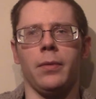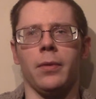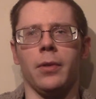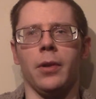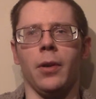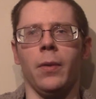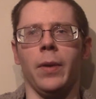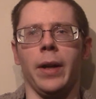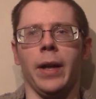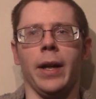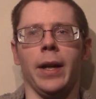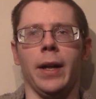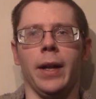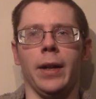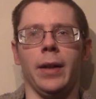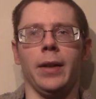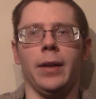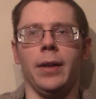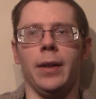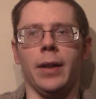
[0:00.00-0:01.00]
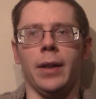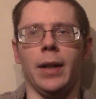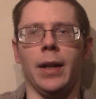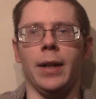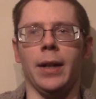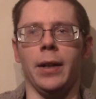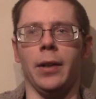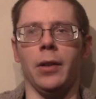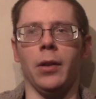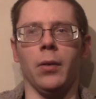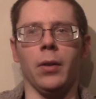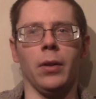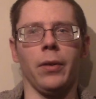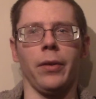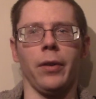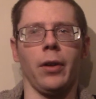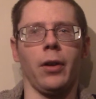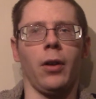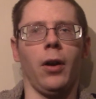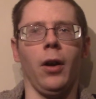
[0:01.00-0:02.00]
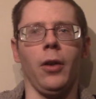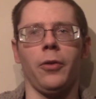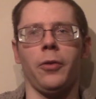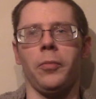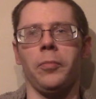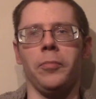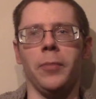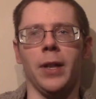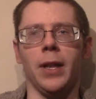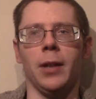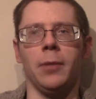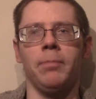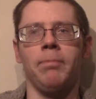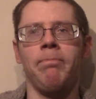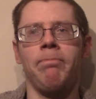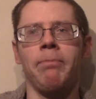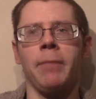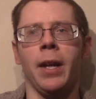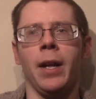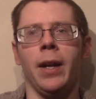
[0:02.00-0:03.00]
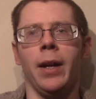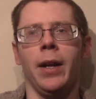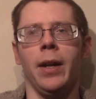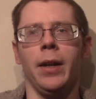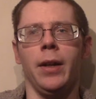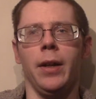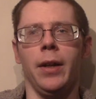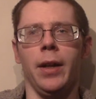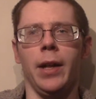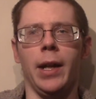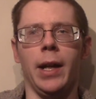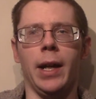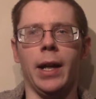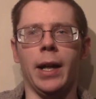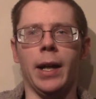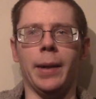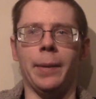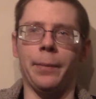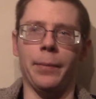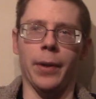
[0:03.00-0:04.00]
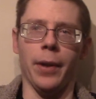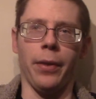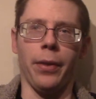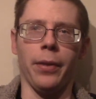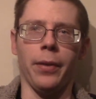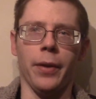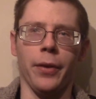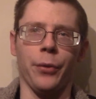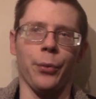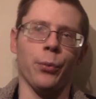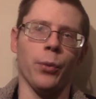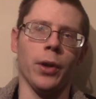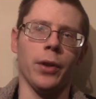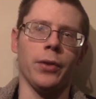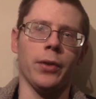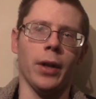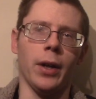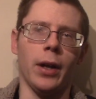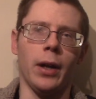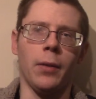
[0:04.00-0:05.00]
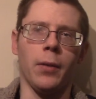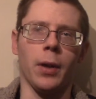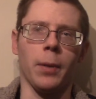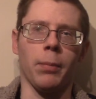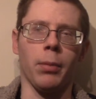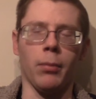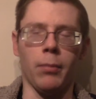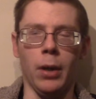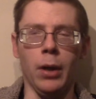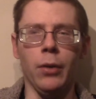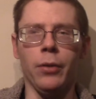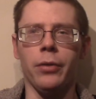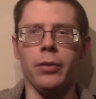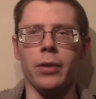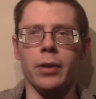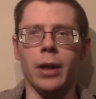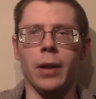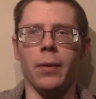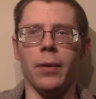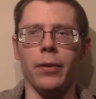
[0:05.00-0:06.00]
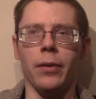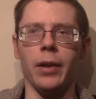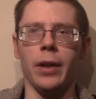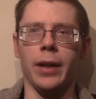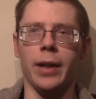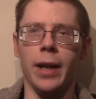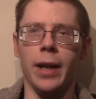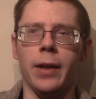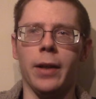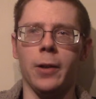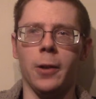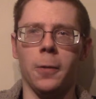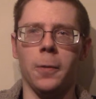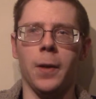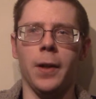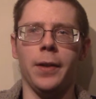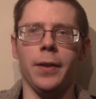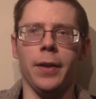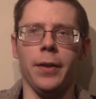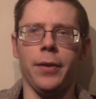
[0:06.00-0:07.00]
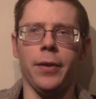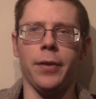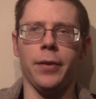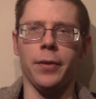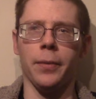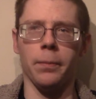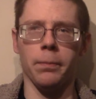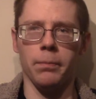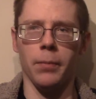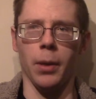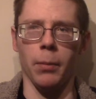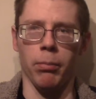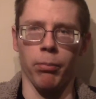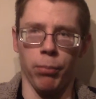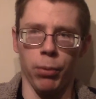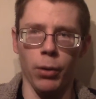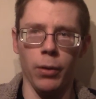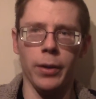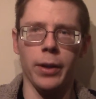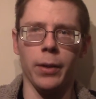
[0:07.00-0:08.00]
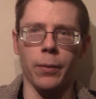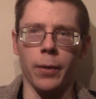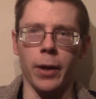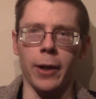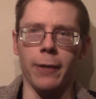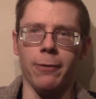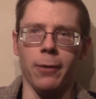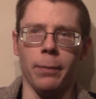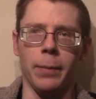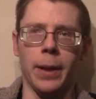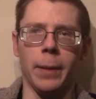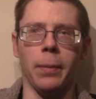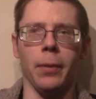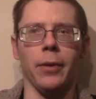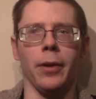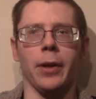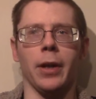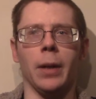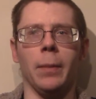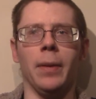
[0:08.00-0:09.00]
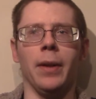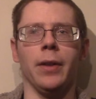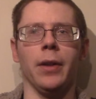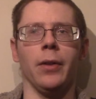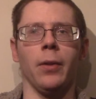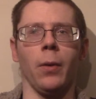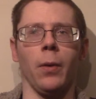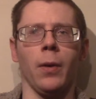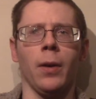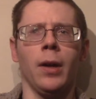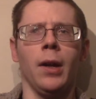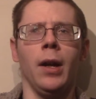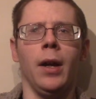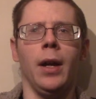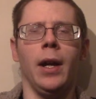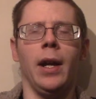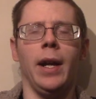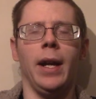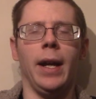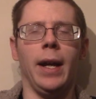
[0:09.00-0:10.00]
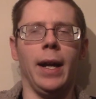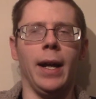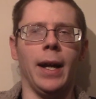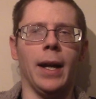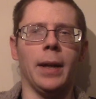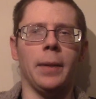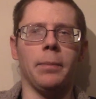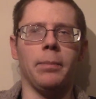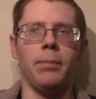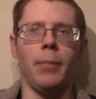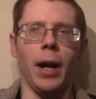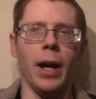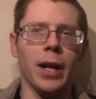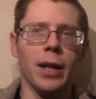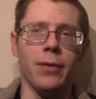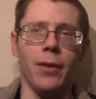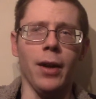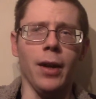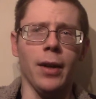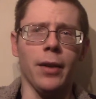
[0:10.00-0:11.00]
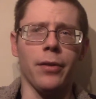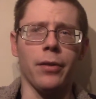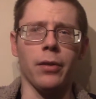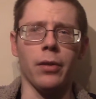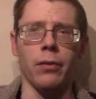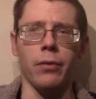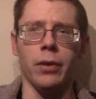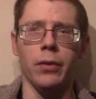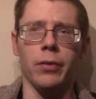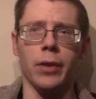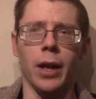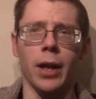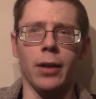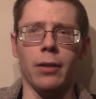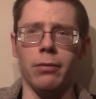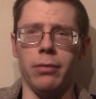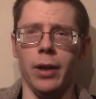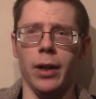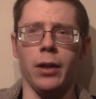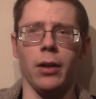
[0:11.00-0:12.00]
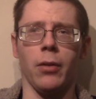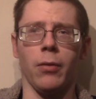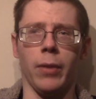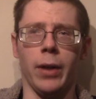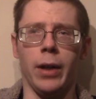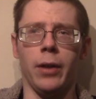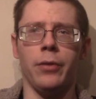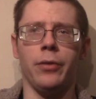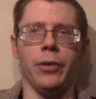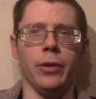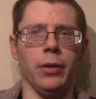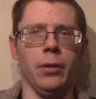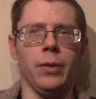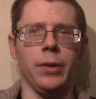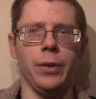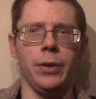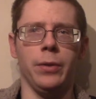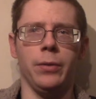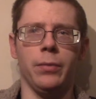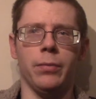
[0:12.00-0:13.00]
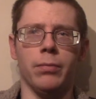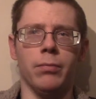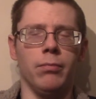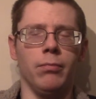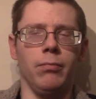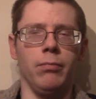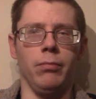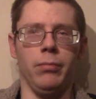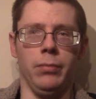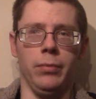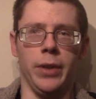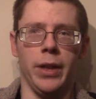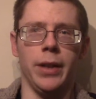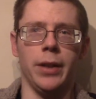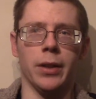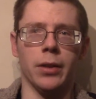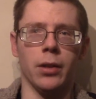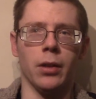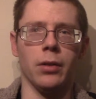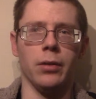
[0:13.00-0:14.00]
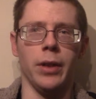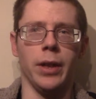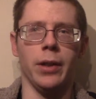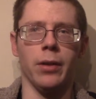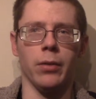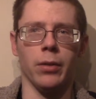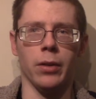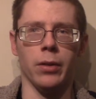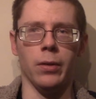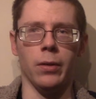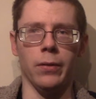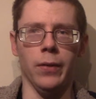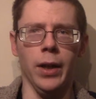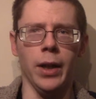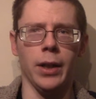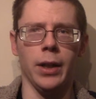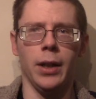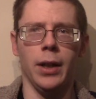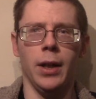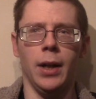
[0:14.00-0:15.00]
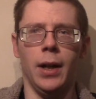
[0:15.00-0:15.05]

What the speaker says: going in, and I didn't know what it was going to cost, you know. And with this $1 promotion, I was like, know what? This is a brilliant way for people to come in the door. And my advice is, if you've got a vet around you and you need to go to a vet,